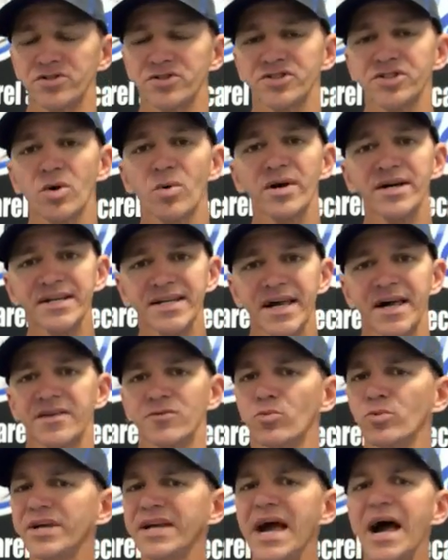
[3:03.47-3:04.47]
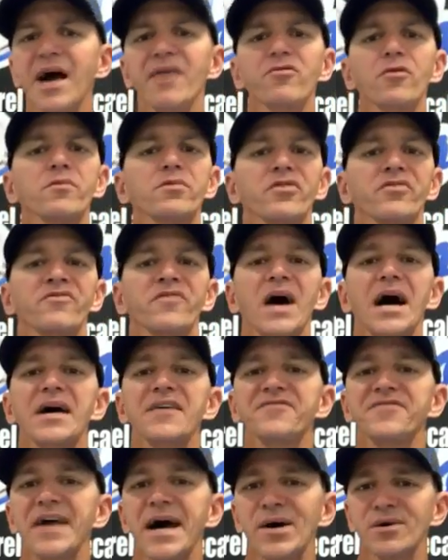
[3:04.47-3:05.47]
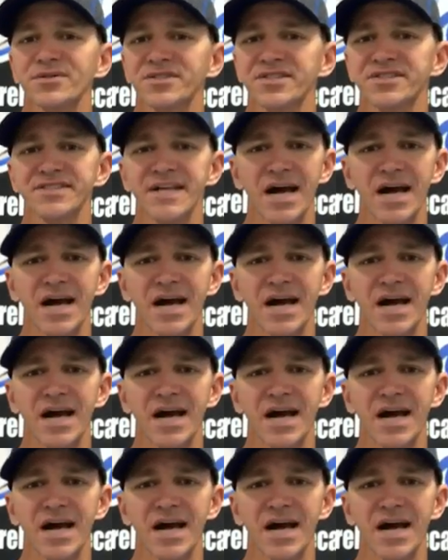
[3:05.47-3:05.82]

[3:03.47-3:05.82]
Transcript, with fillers: So again, we have over 5,000